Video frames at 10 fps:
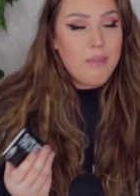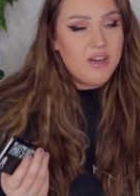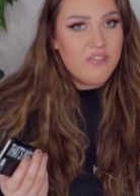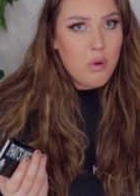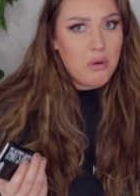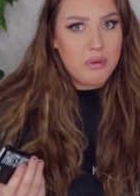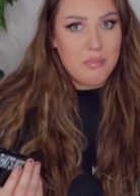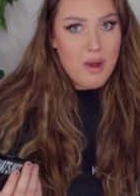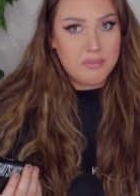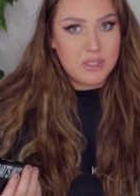I mean, if I want to be a
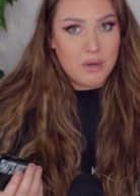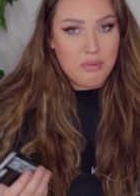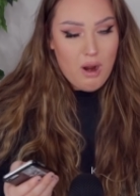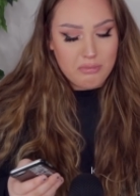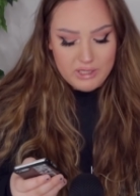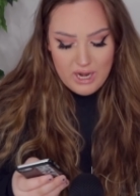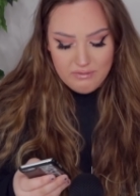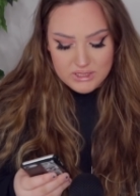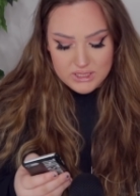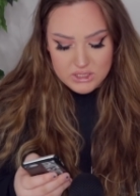pop star, I'm probably gonna have
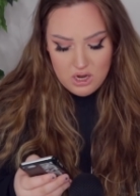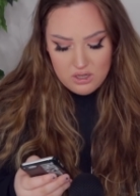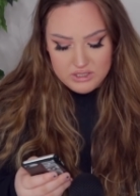a TikTok.